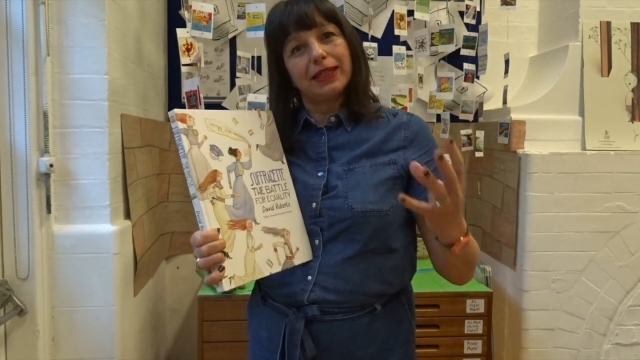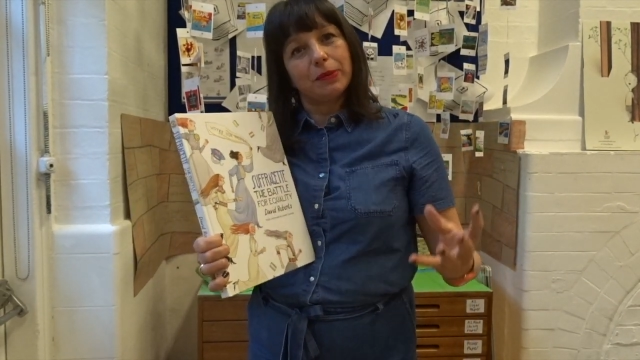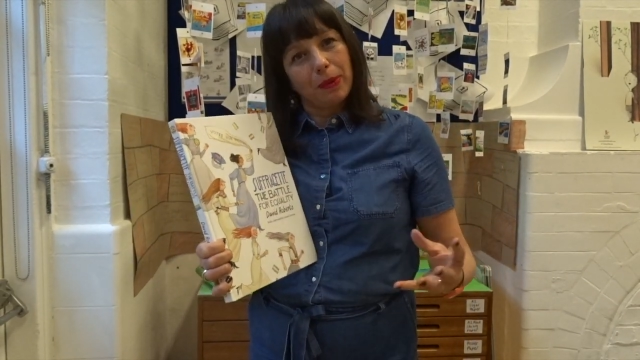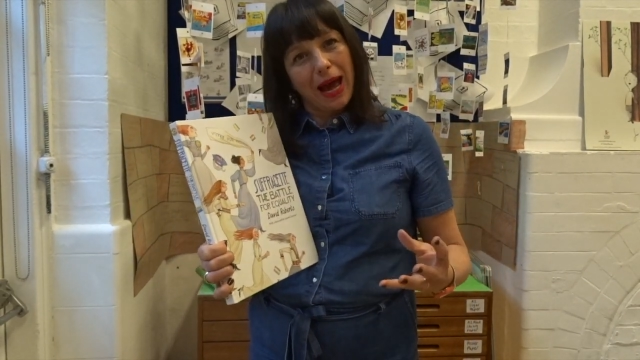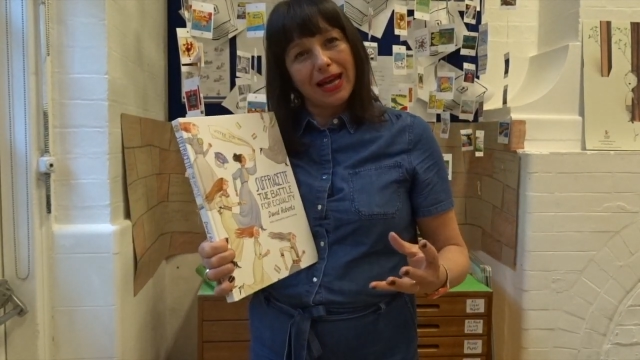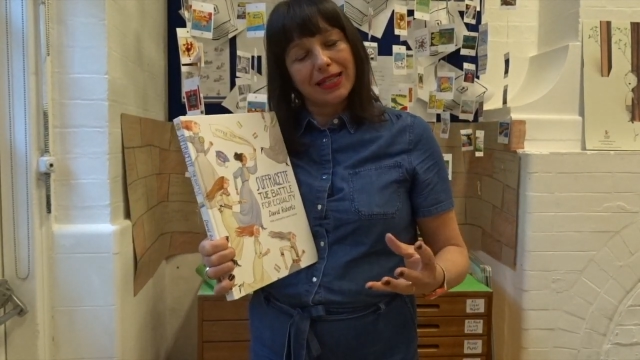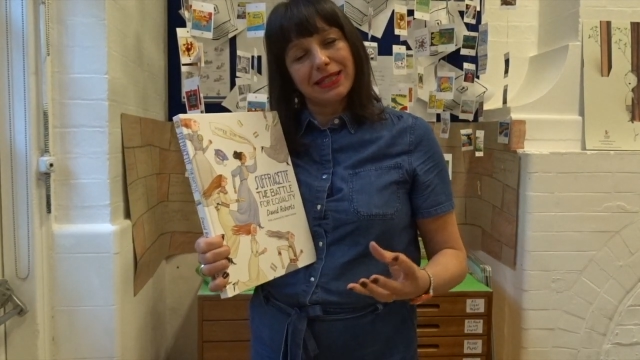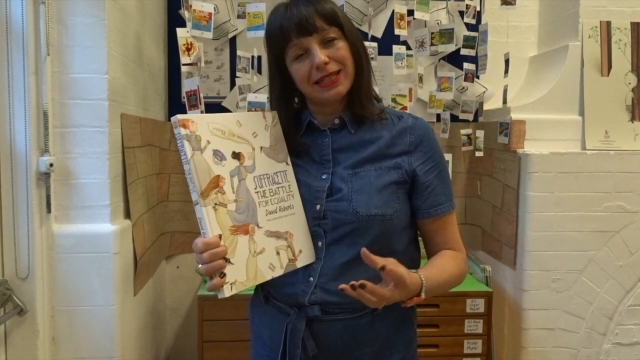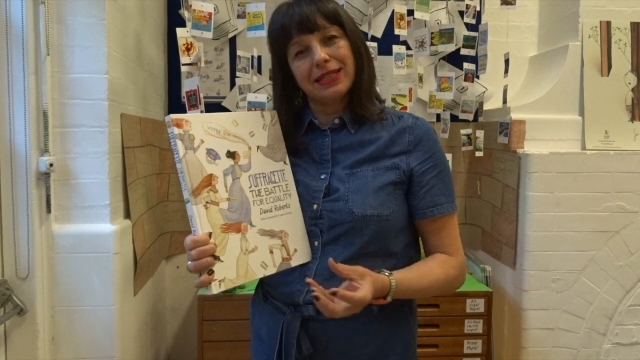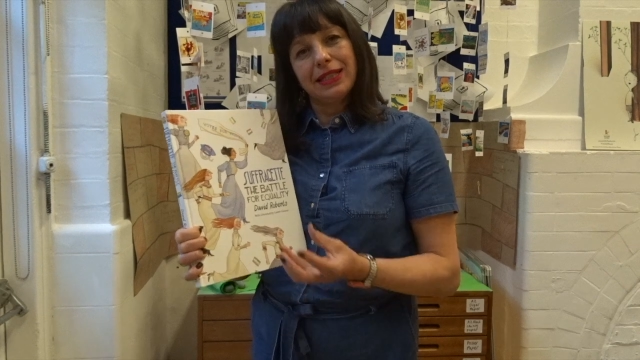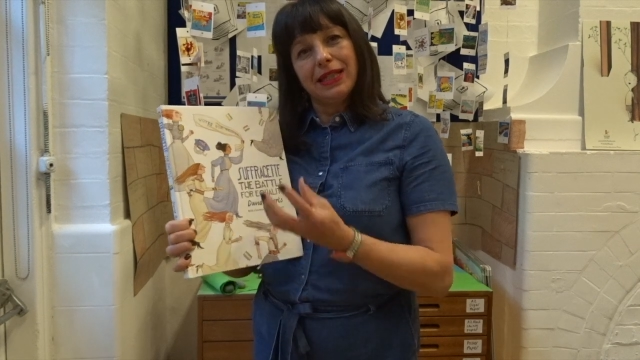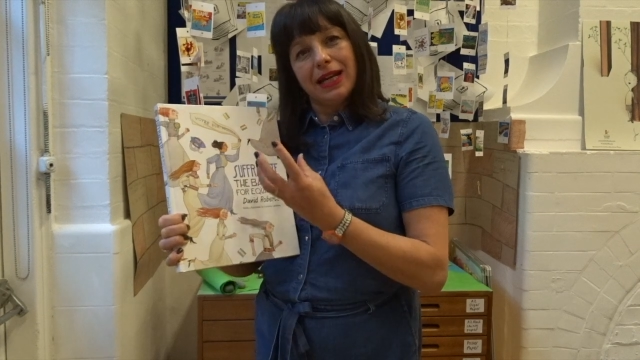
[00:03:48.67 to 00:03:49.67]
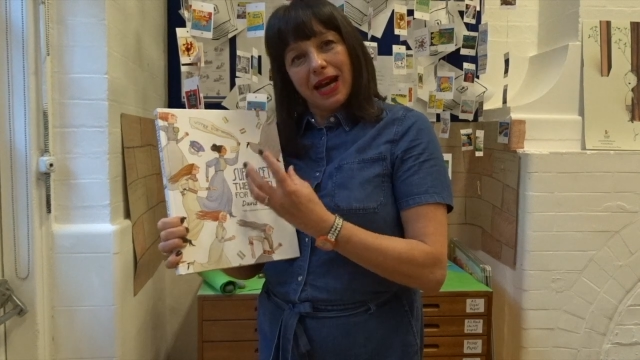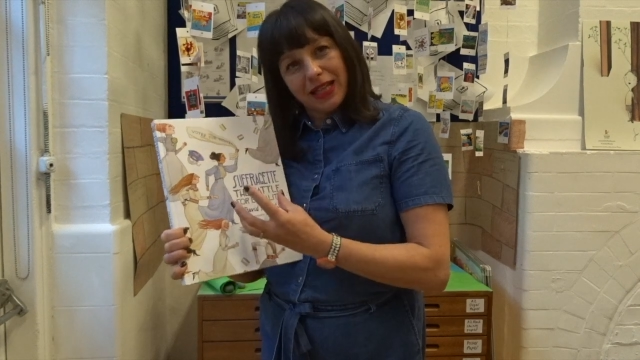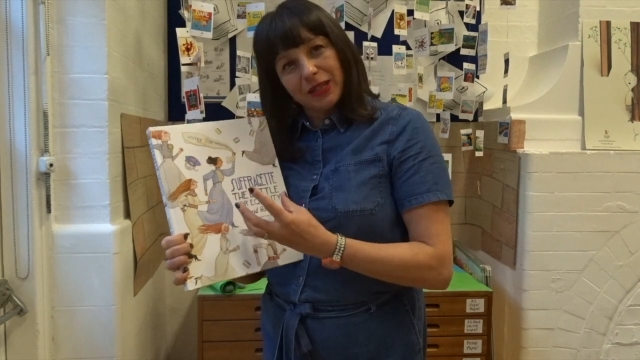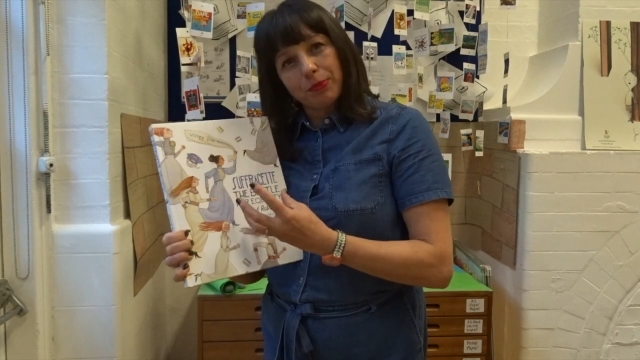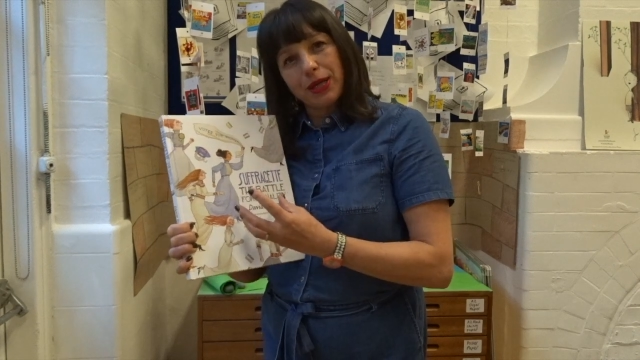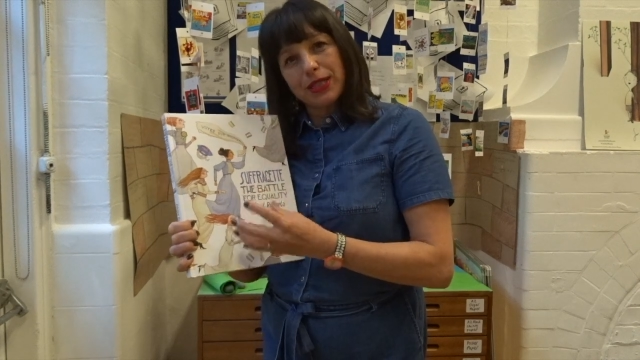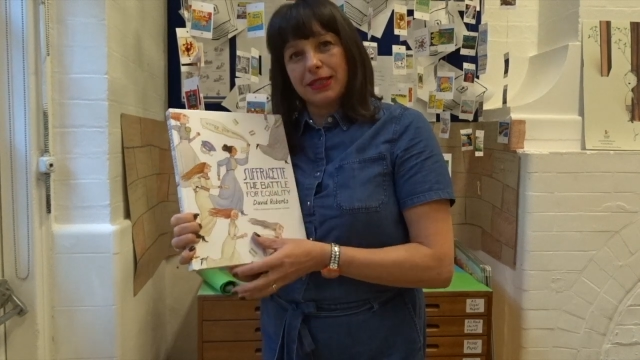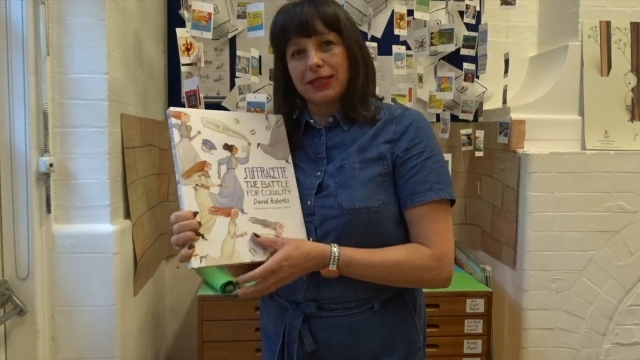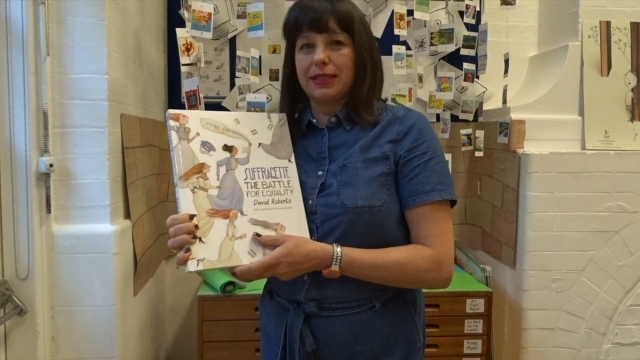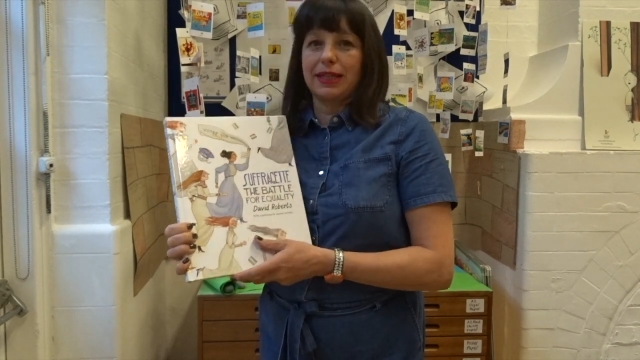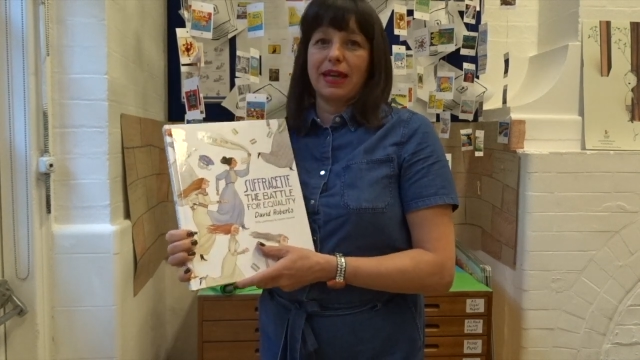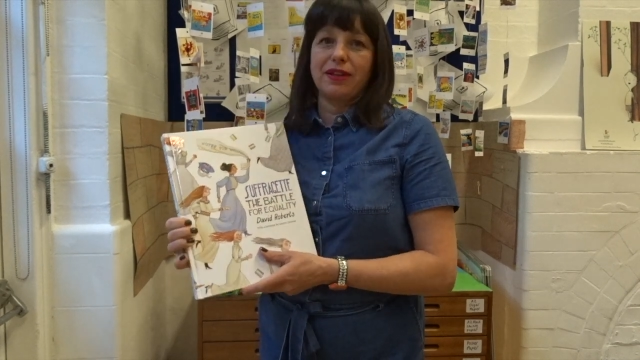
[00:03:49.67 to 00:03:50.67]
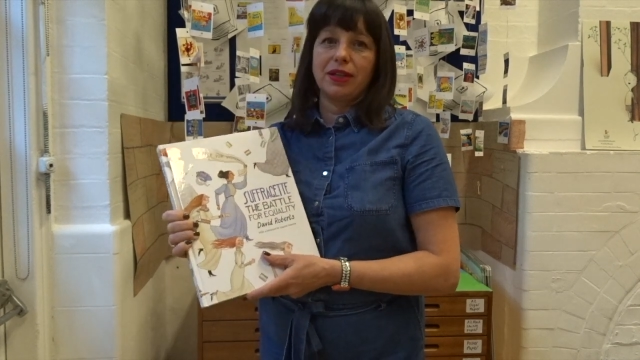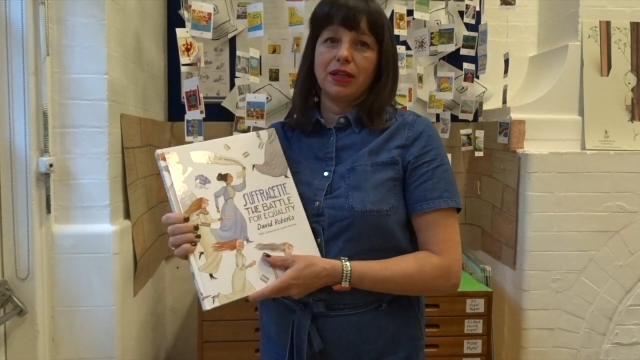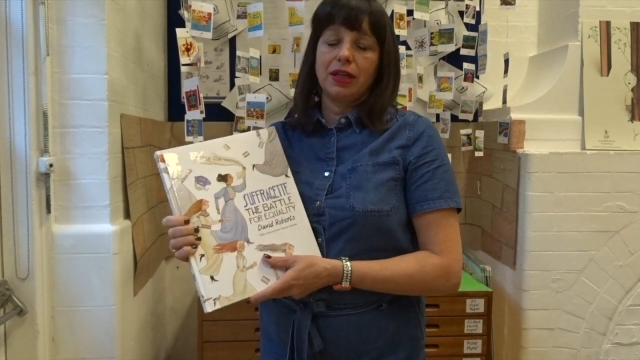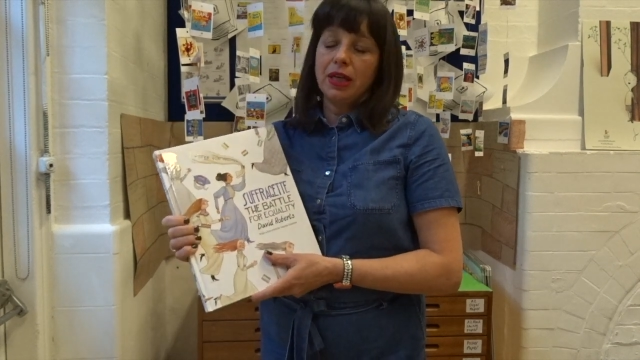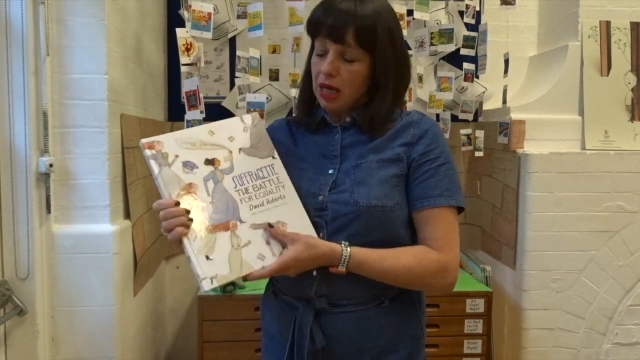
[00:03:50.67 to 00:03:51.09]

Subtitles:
the past and the present together.